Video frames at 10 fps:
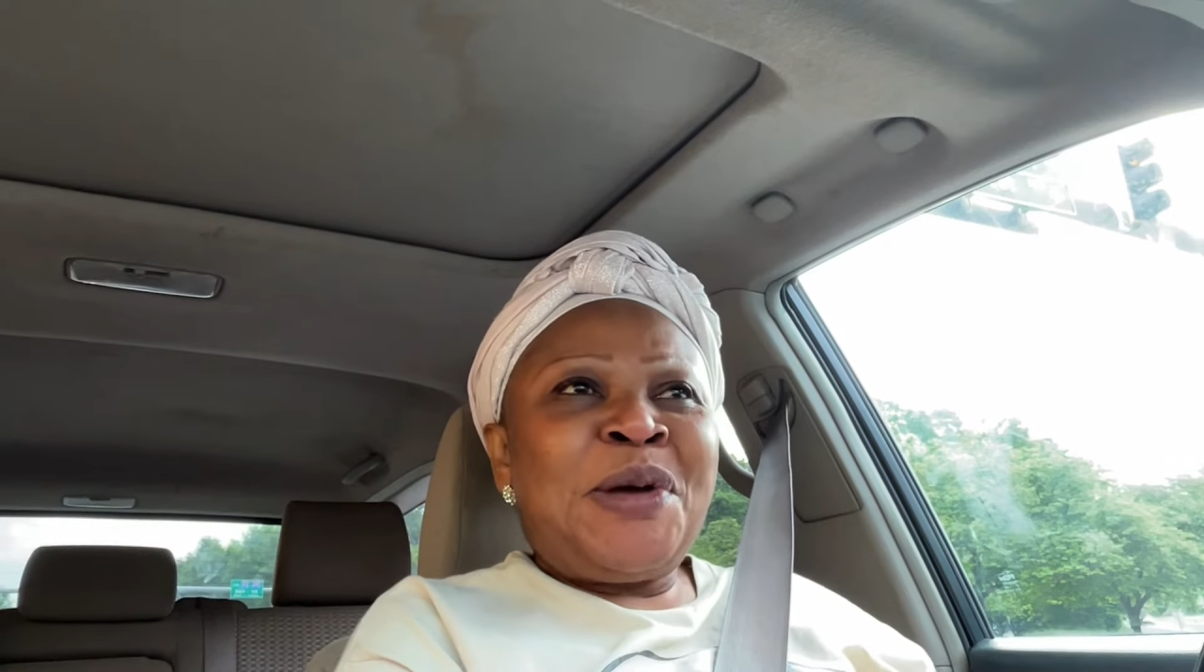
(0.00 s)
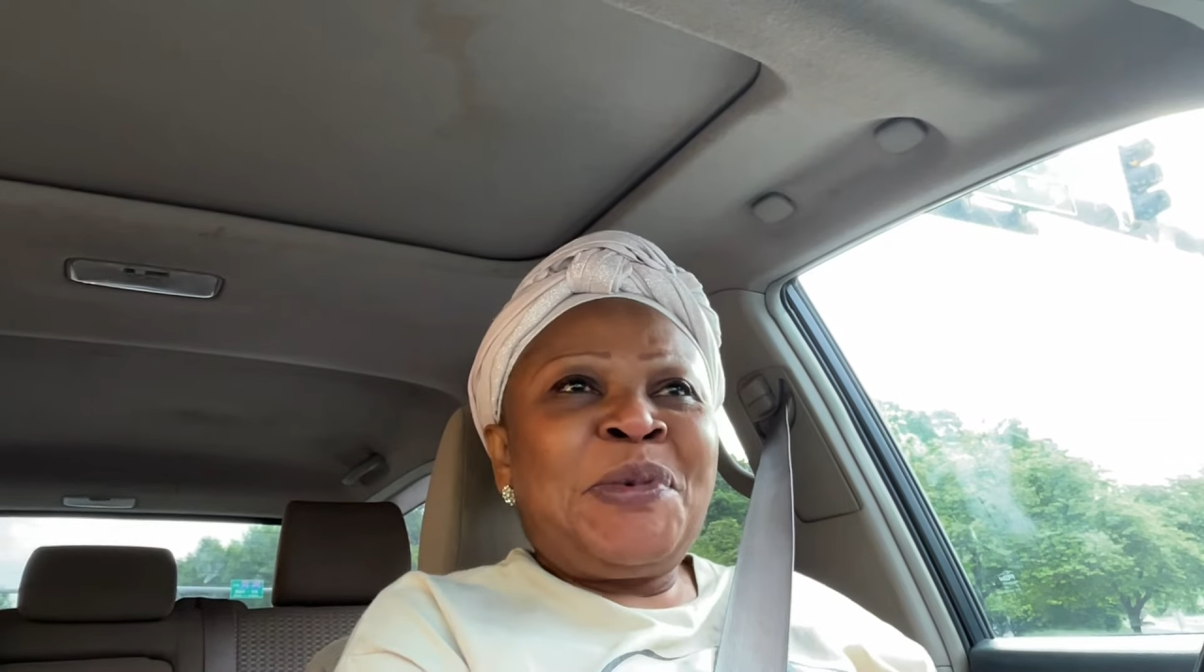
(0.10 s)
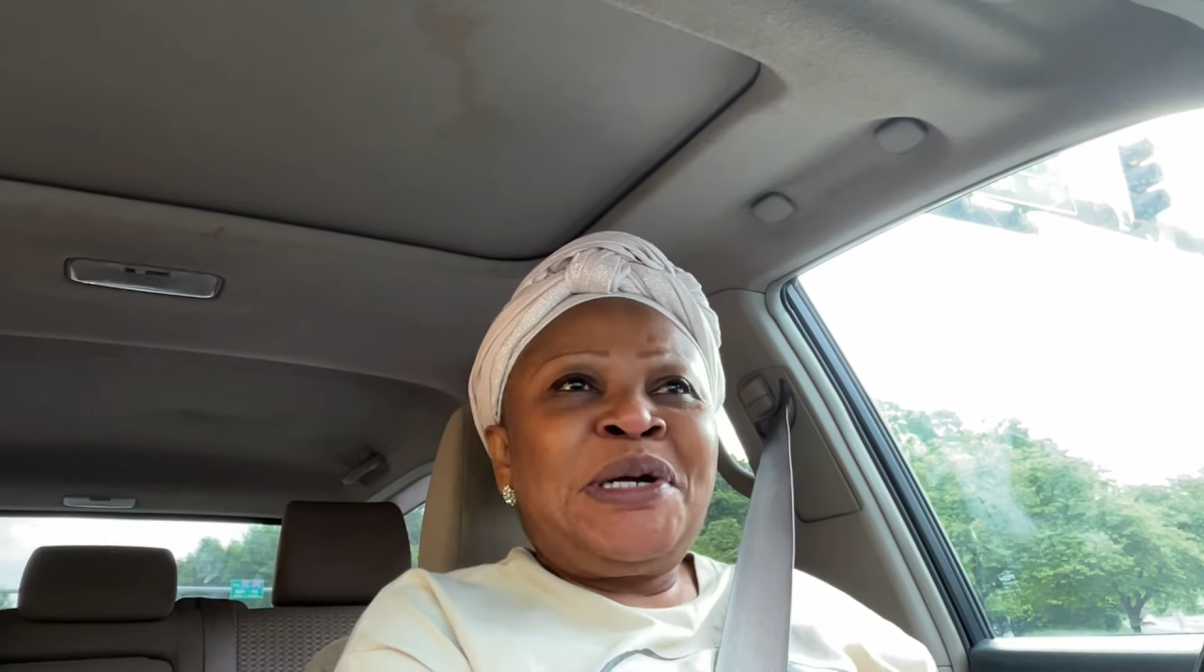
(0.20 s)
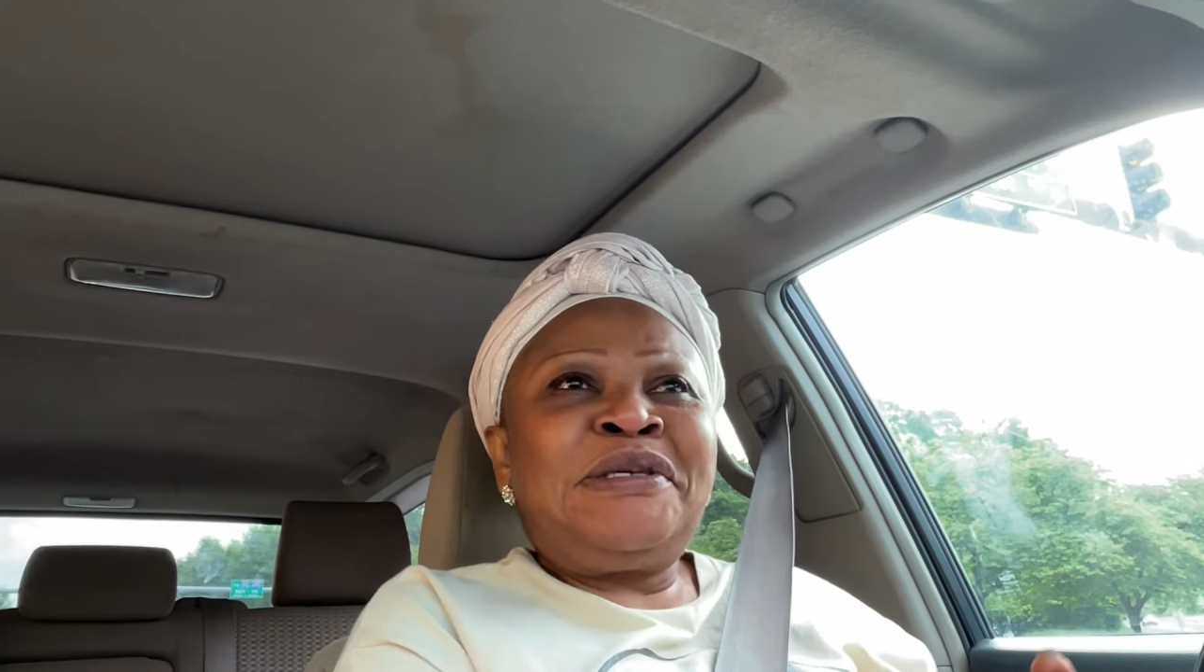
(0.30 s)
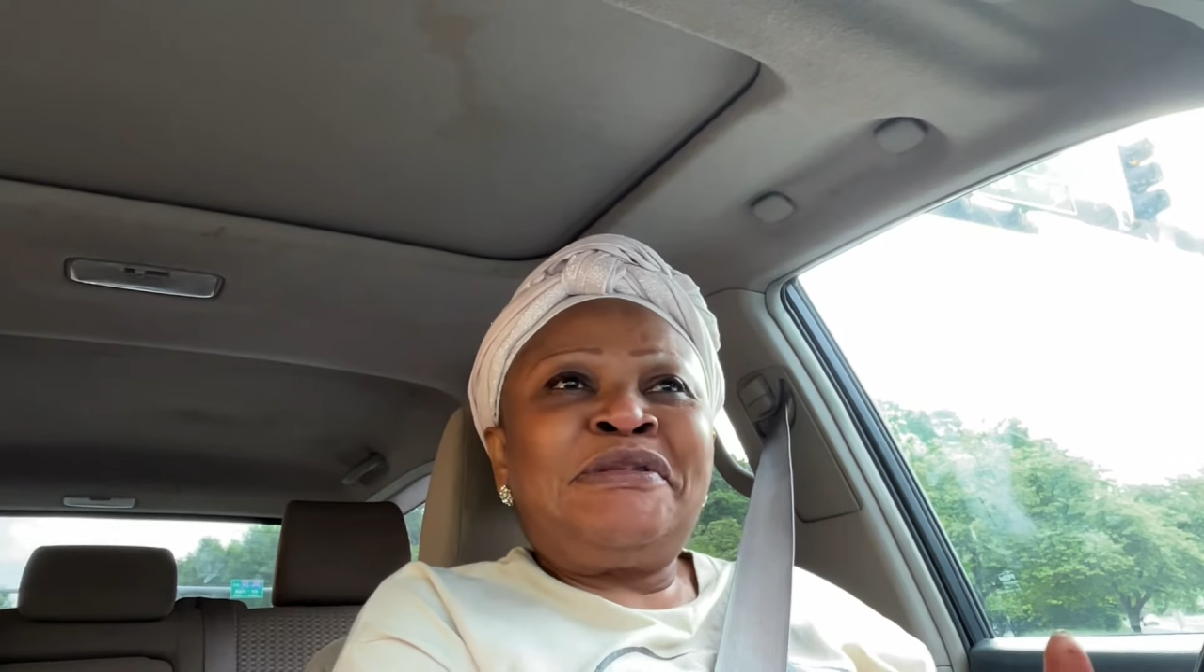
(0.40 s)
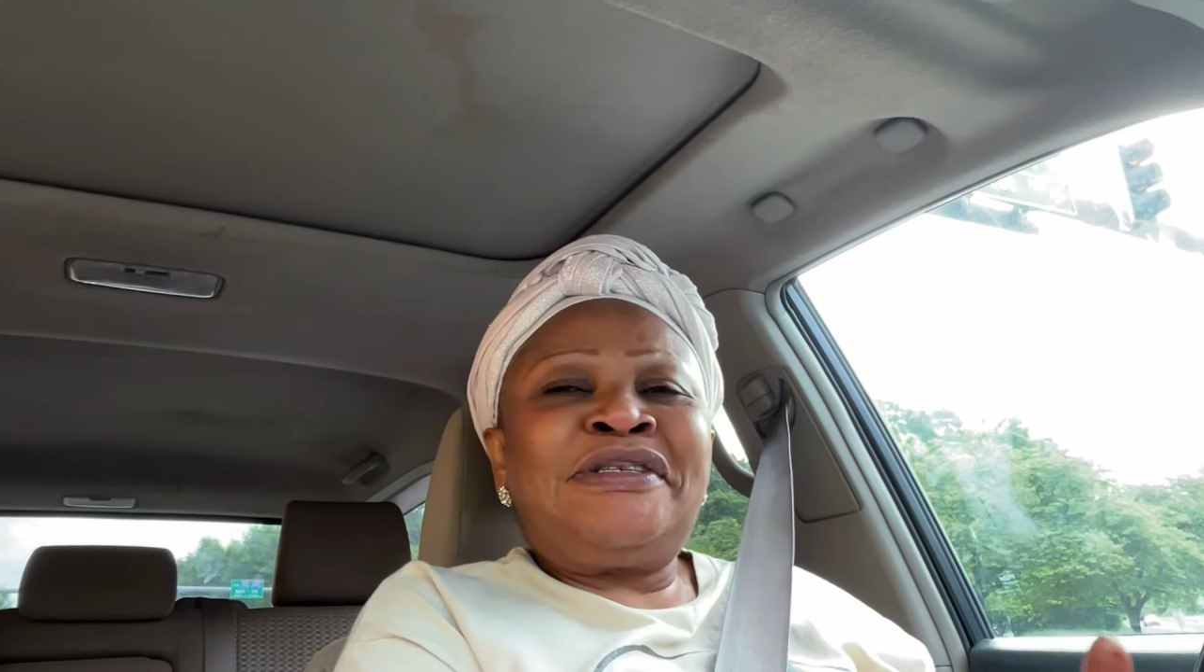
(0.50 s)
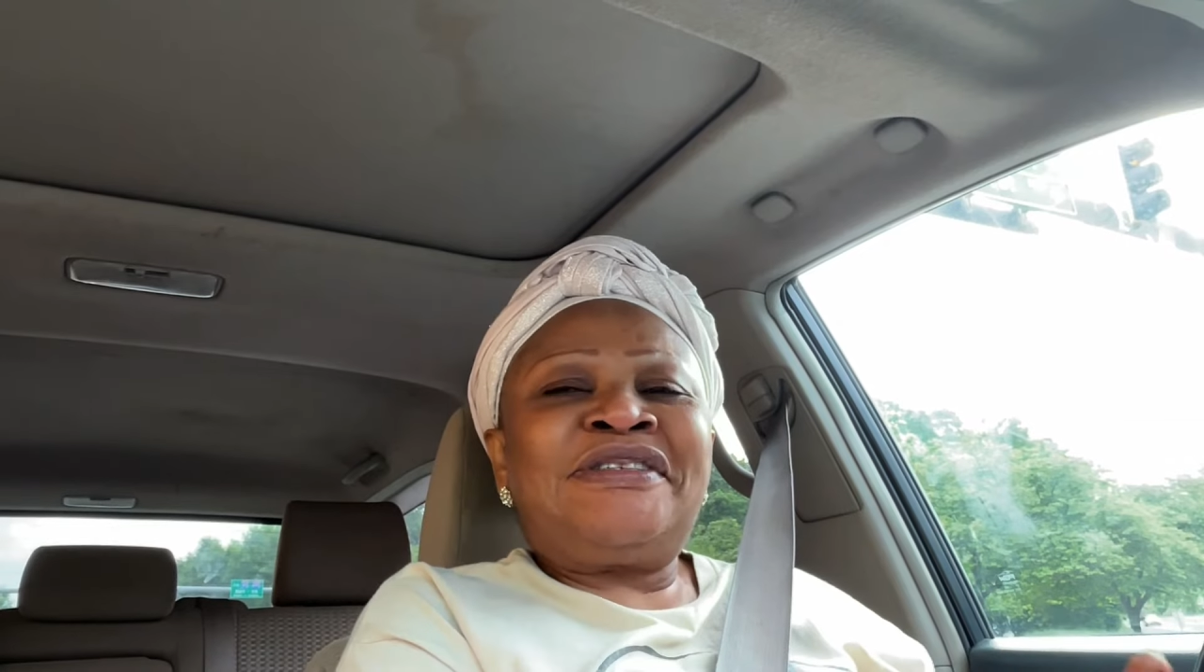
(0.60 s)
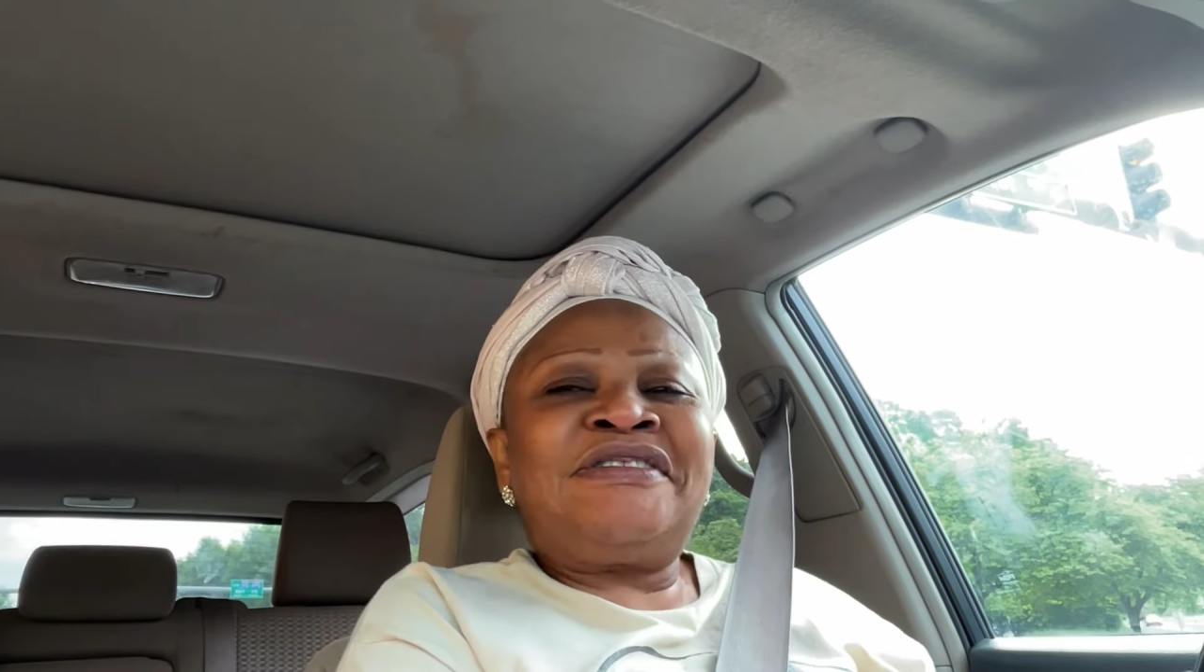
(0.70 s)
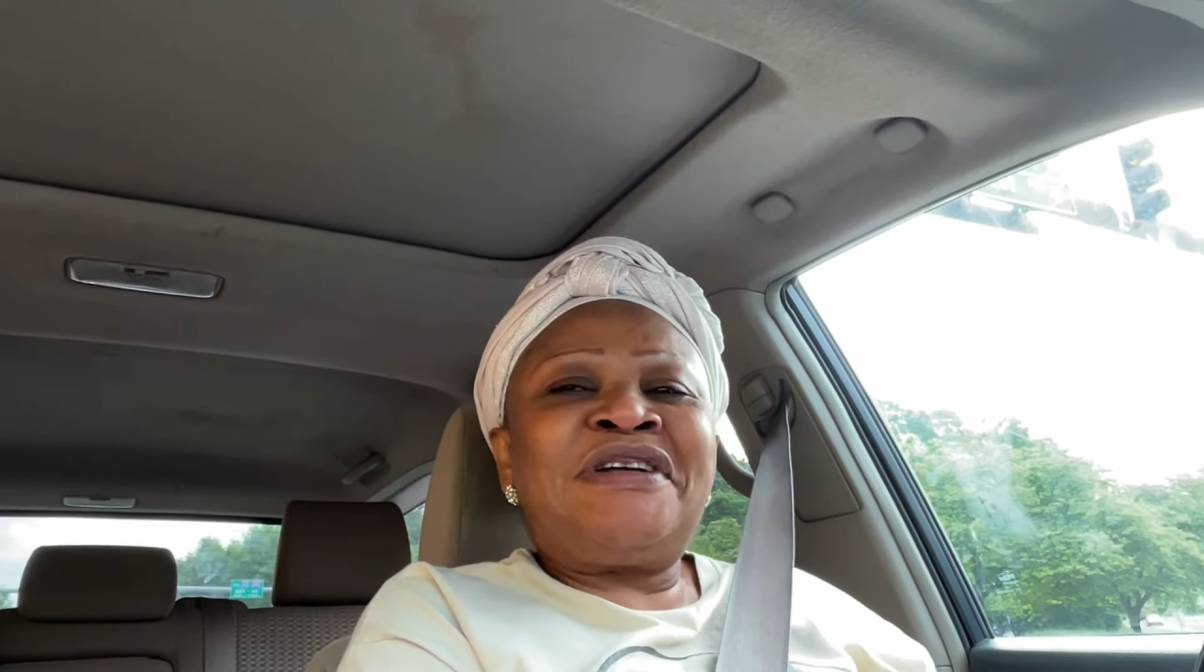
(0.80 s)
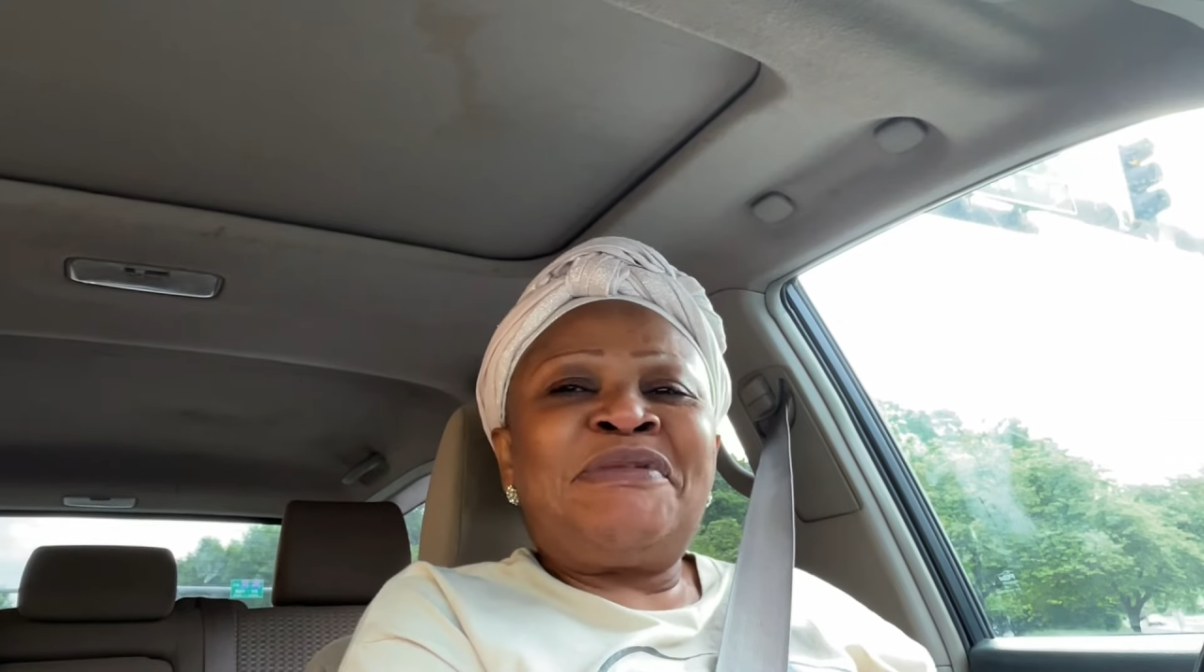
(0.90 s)
My return
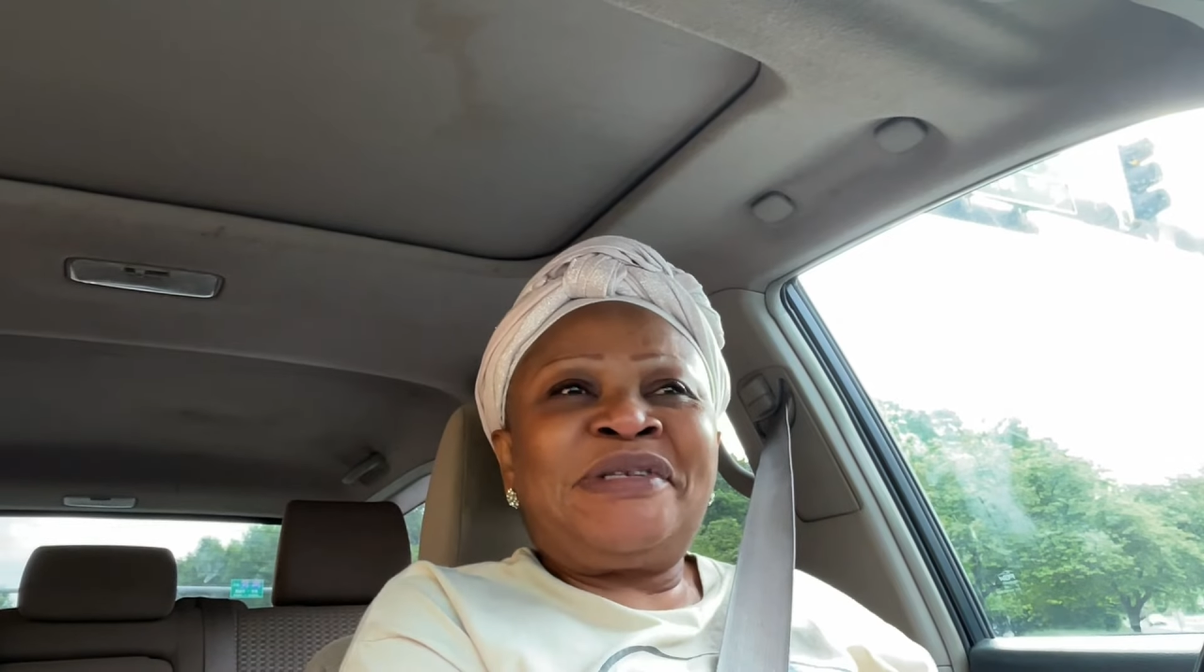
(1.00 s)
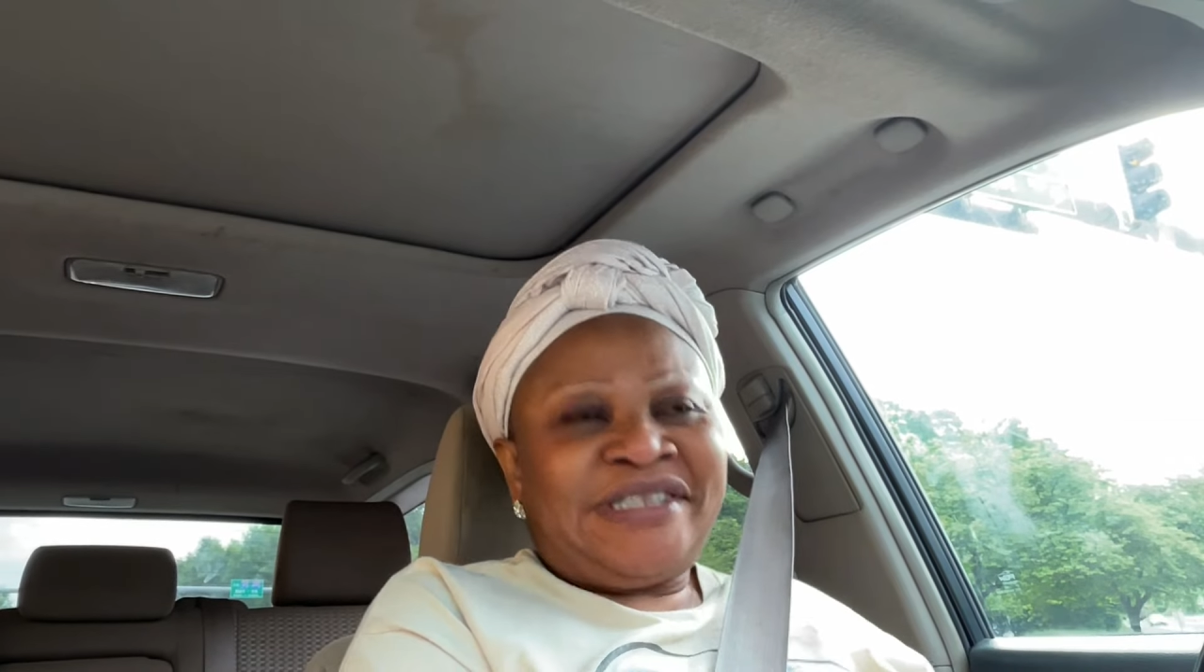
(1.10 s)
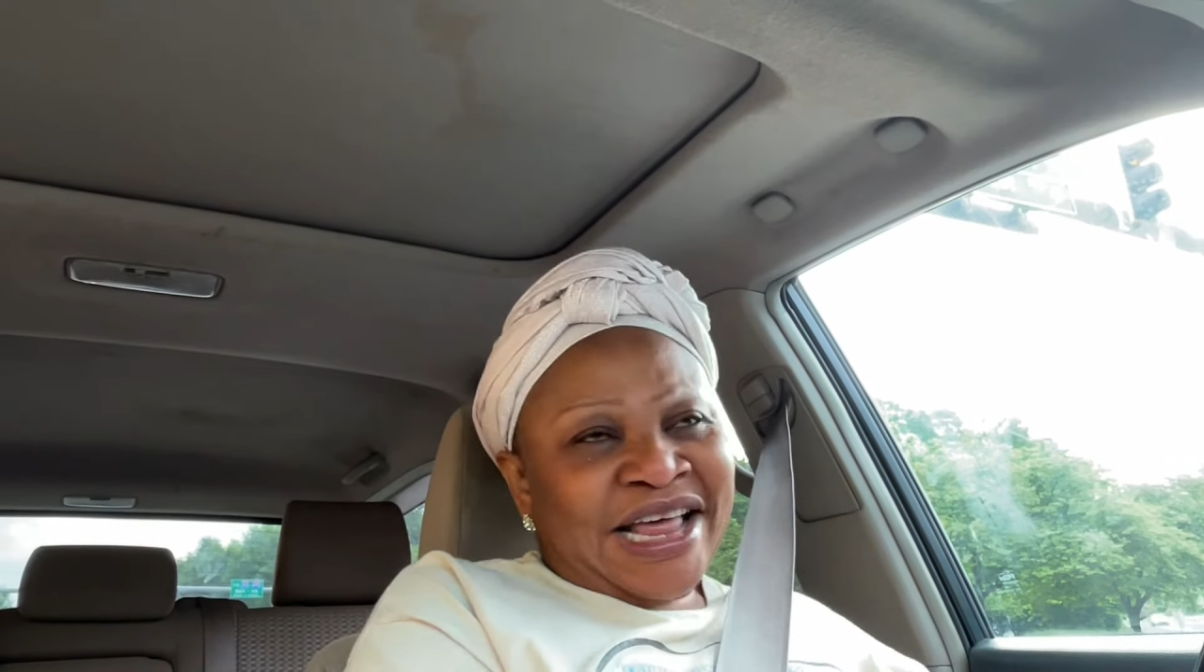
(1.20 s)
subscribers,